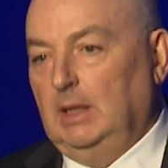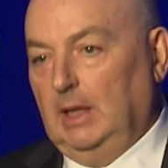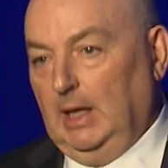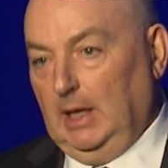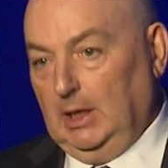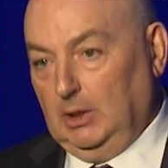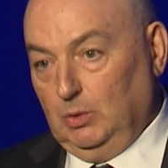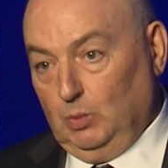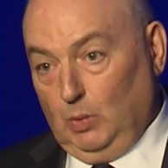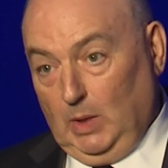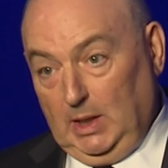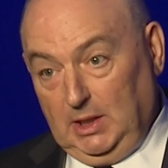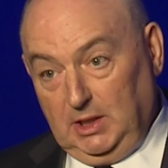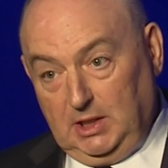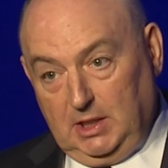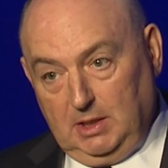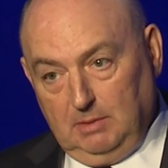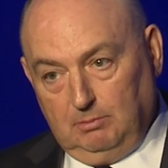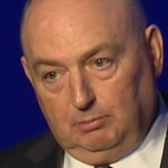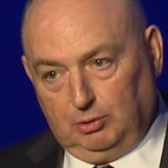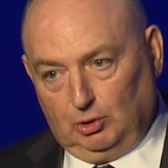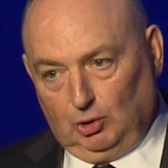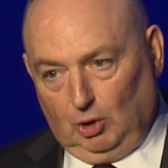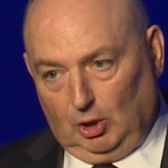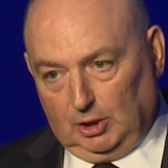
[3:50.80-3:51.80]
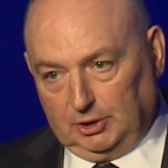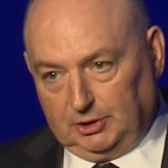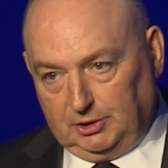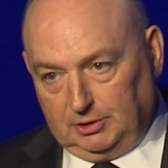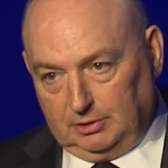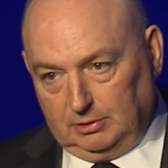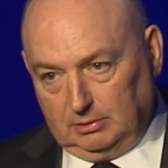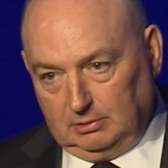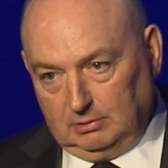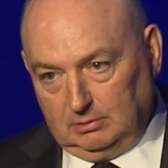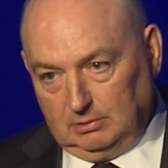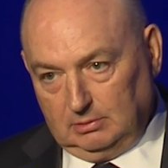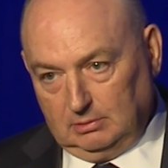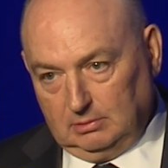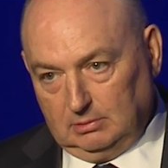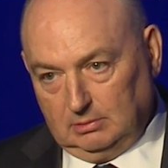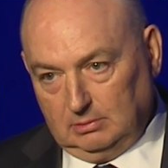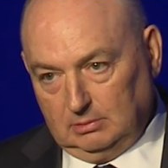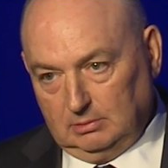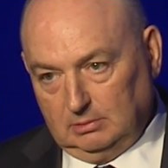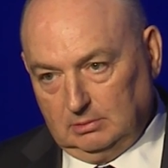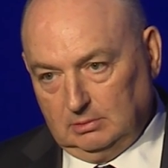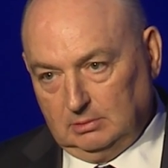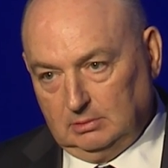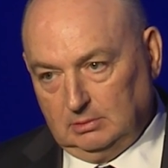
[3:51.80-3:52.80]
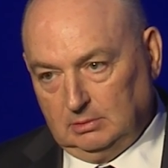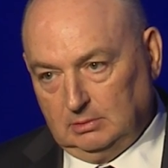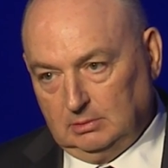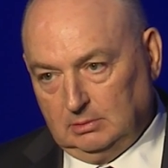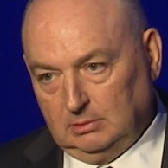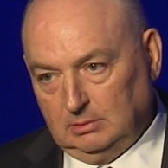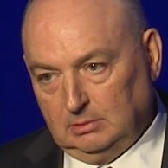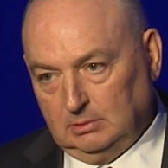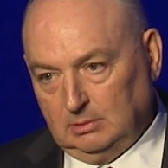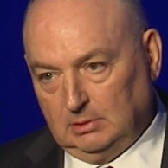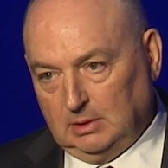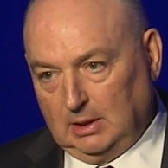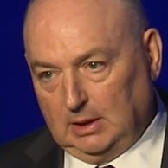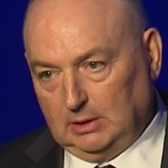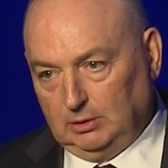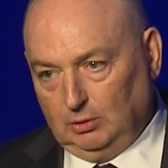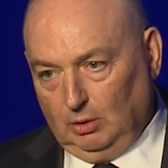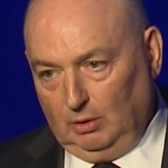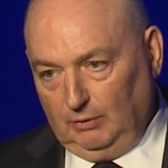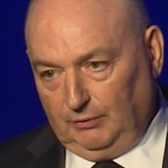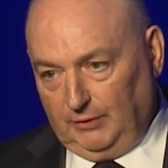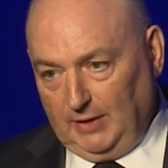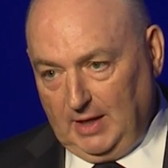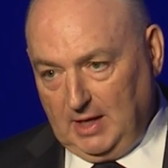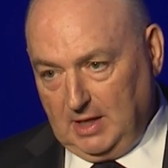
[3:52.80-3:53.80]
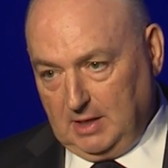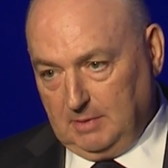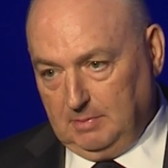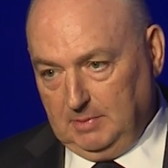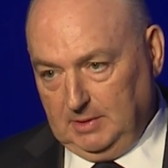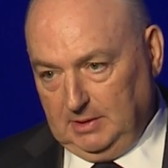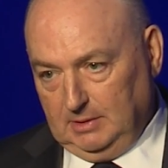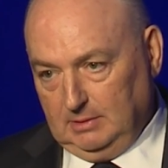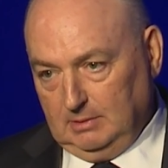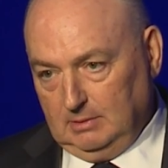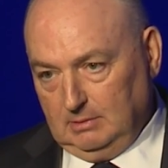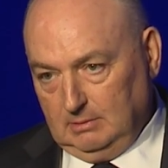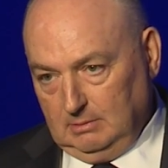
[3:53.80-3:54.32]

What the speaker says: And when he brought Adolf Eichmann